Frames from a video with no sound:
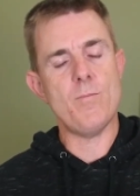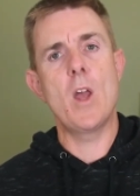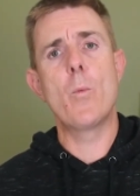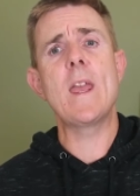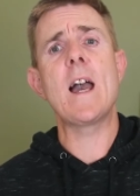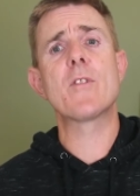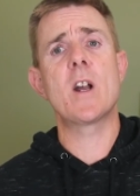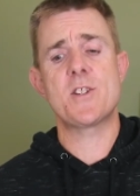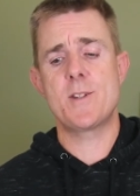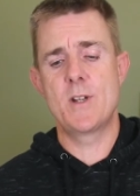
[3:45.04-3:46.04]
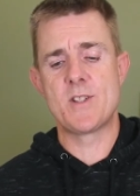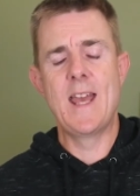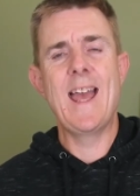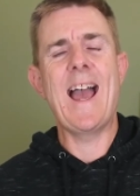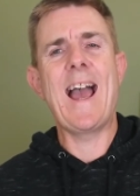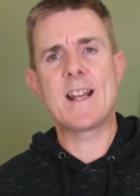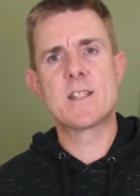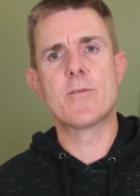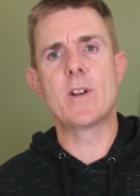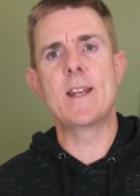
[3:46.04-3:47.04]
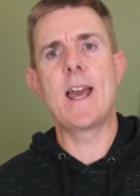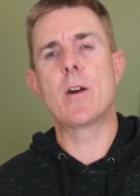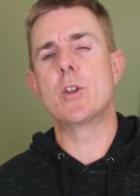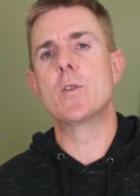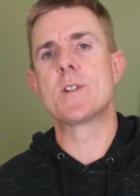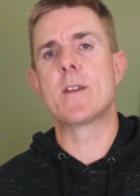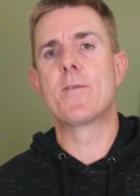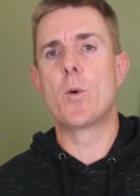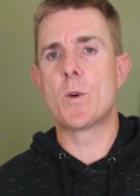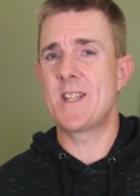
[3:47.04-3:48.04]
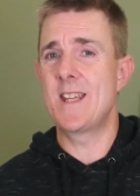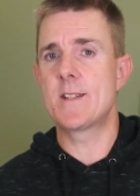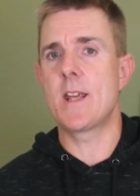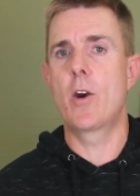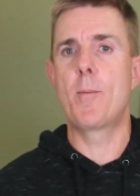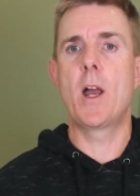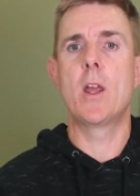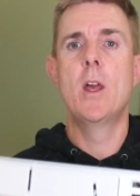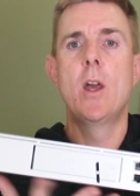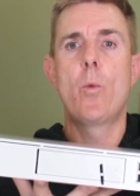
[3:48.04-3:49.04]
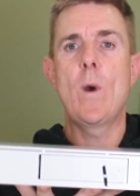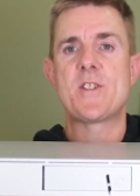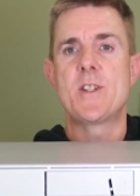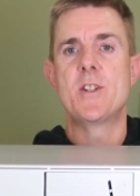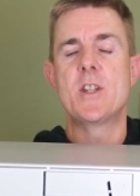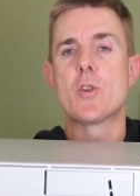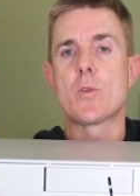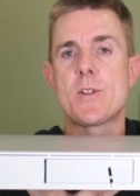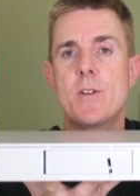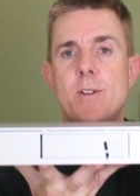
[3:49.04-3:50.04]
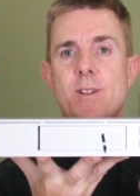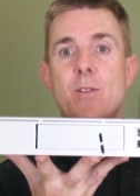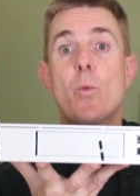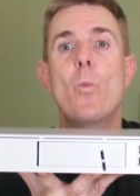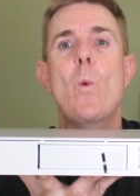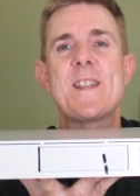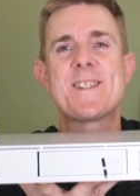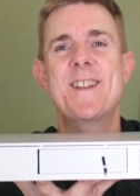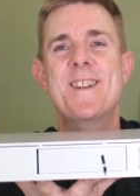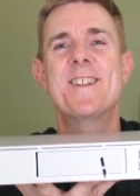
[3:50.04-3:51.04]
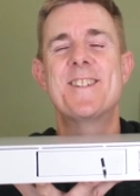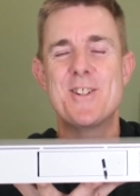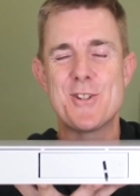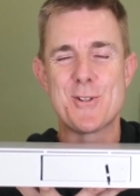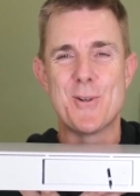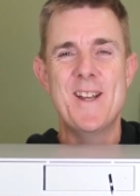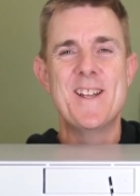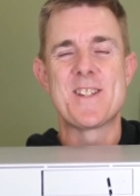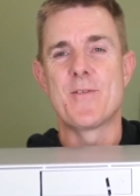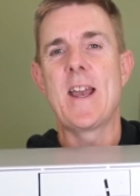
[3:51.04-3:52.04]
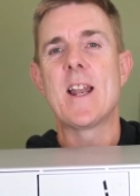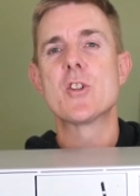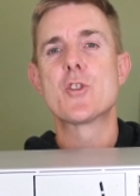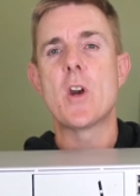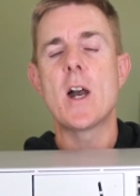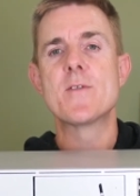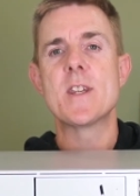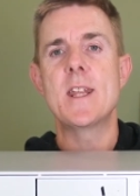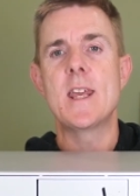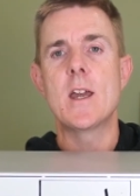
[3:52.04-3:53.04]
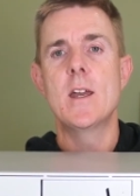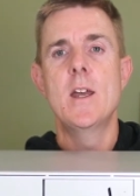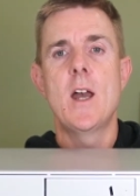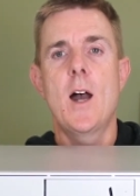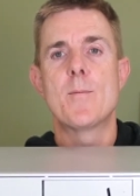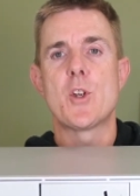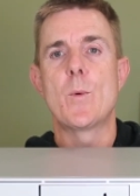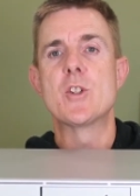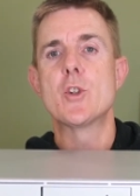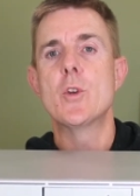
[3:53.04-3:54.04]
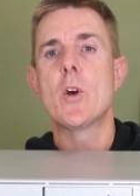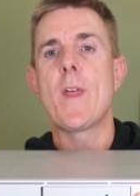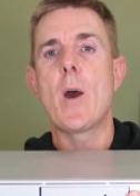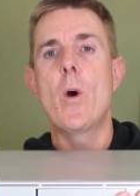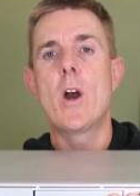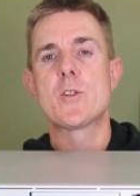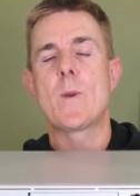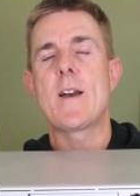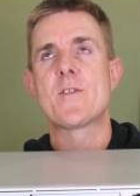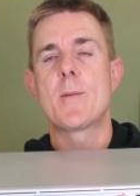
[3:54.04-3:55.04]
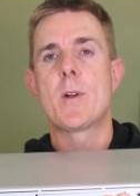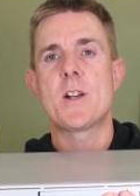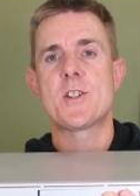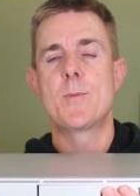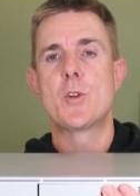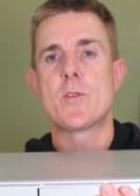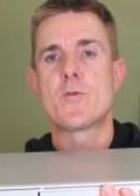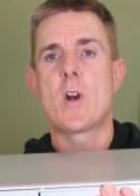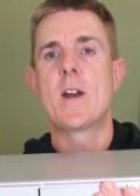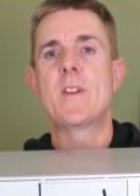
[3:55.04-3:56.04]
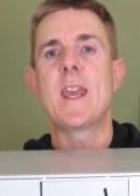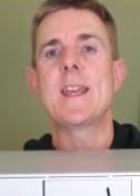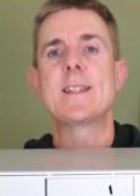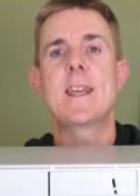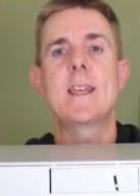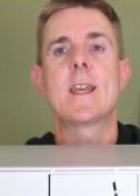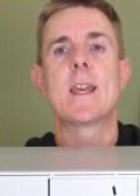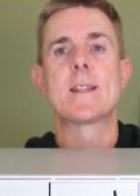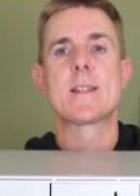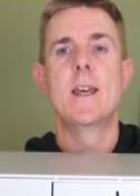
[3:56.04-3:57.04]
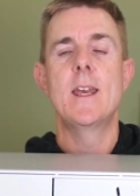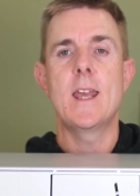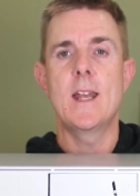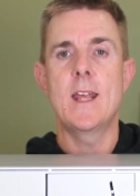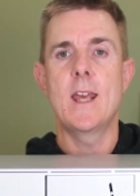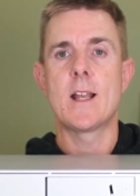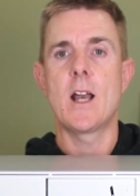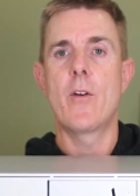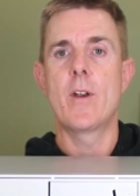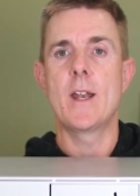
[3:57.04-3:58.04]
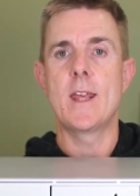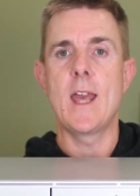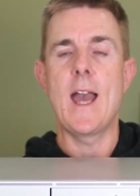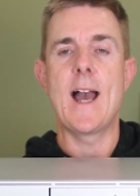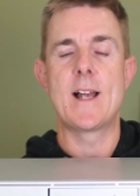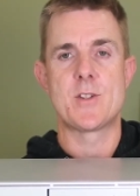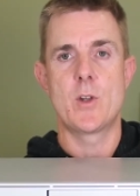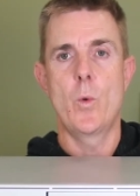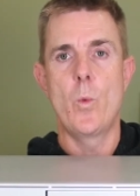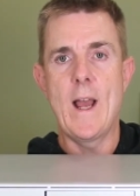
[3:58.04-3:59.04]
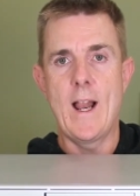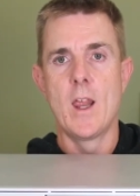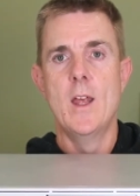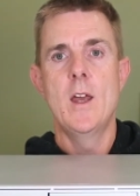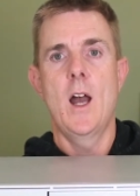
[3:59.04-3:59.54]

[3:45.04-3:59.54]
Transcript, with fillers: And we have customers actively now using 14 terabyte Western Digital surveillance drives in here. So we do know that works. We have some customers who've tried the 18 gigs in here currently as well.